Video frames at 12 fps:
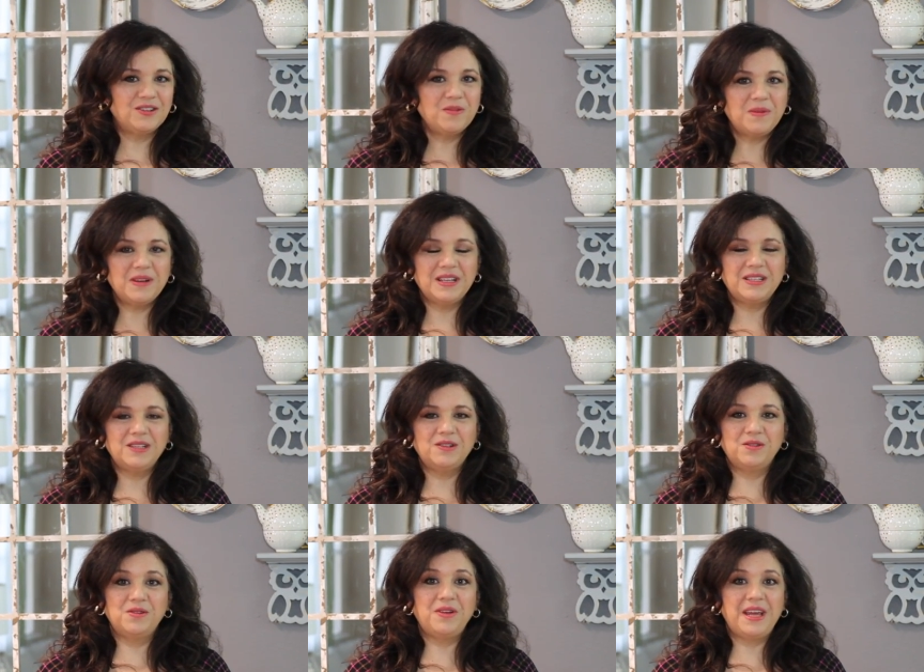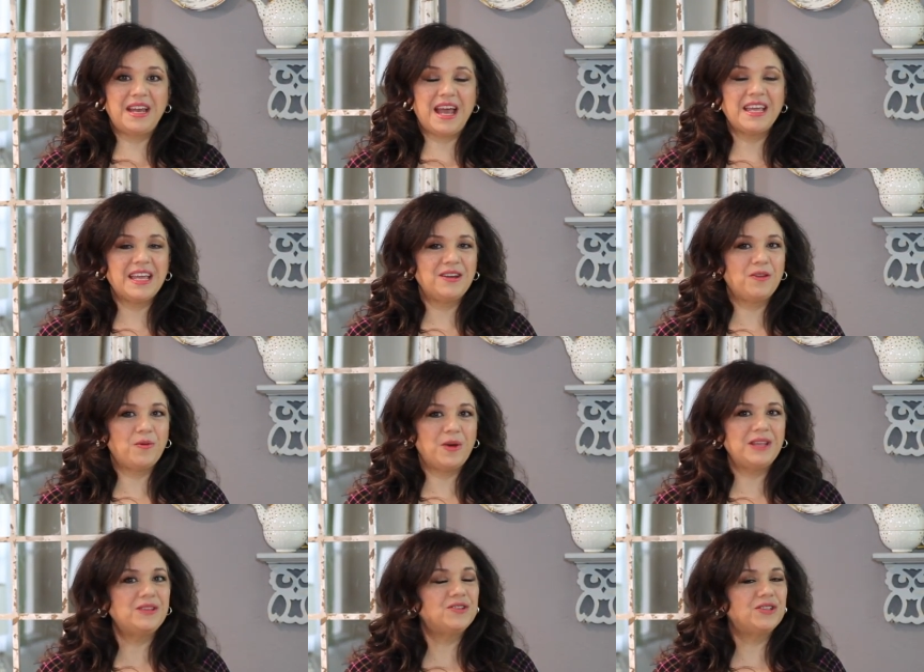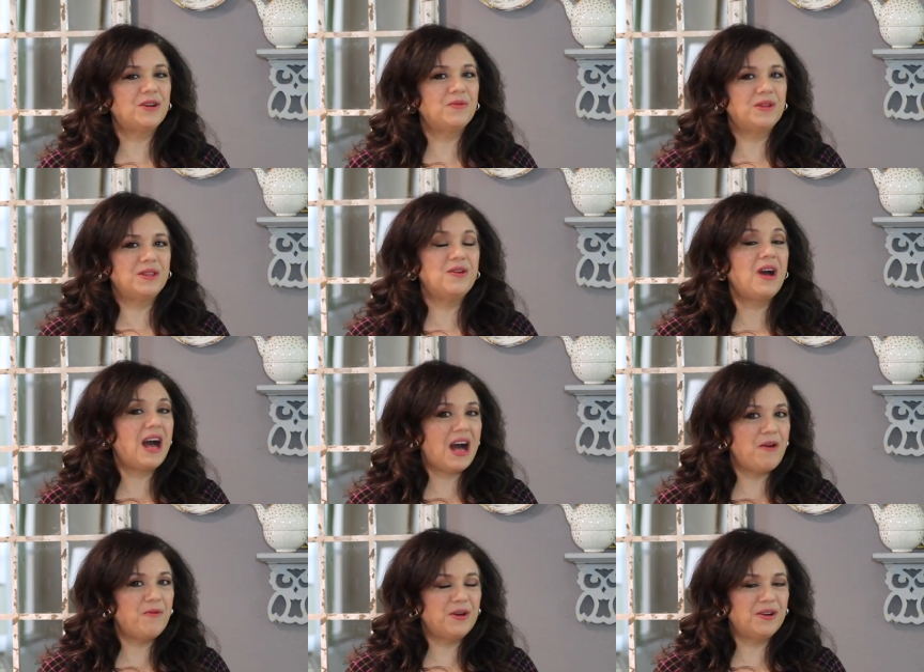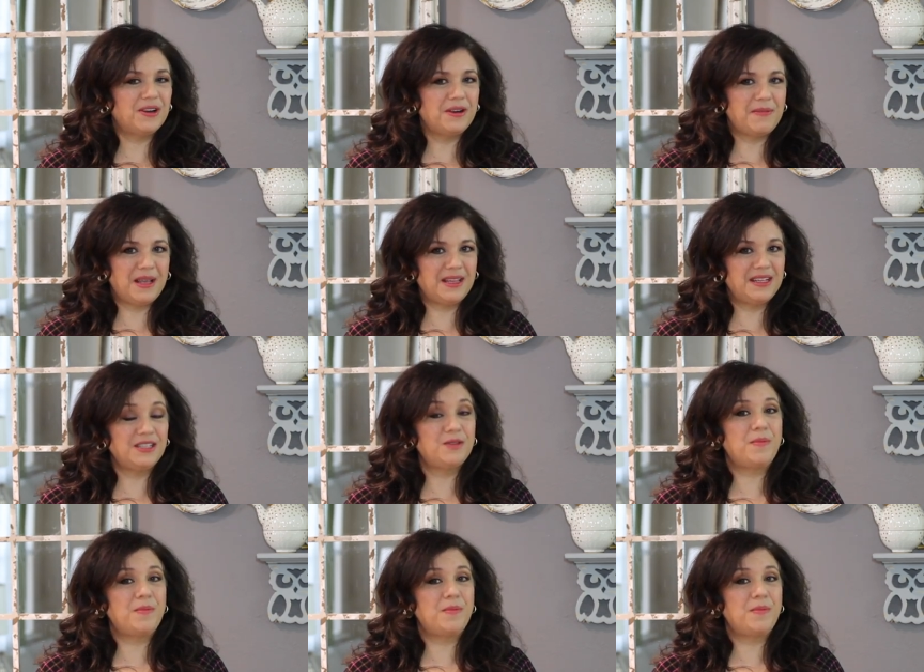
super easy to do and I cannot wait to share with you how we're gonna make these